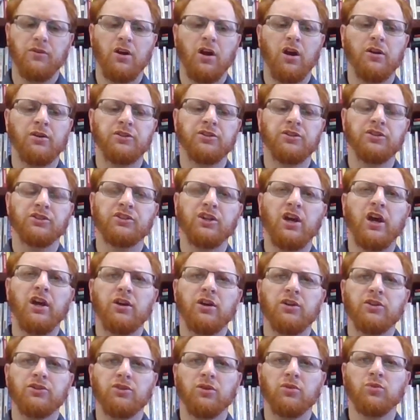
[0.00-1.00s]
our
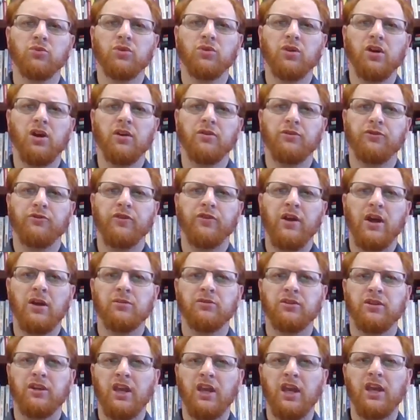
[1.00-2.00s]
desires are
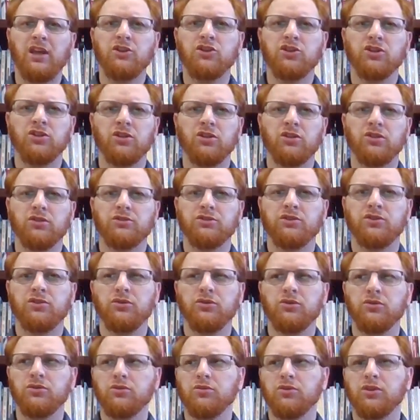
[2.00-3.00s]
foundational
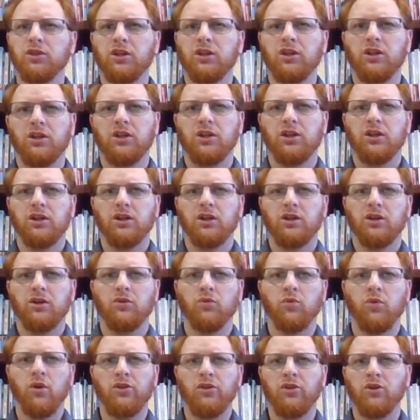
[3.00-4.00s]
to
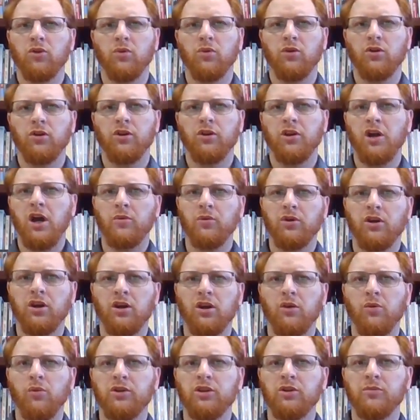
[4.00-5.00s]
whether or not we're
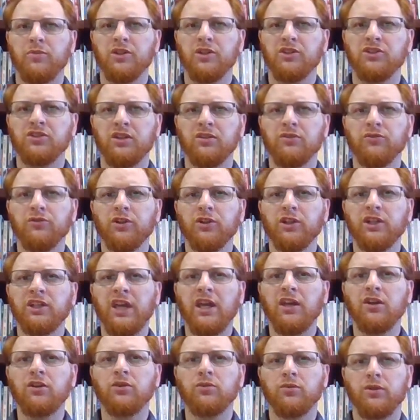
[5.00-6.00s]
going to be sinfully
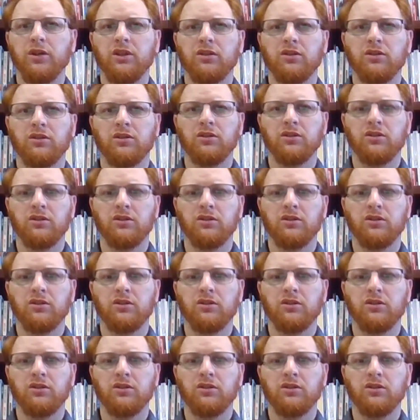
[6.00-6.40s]
angry.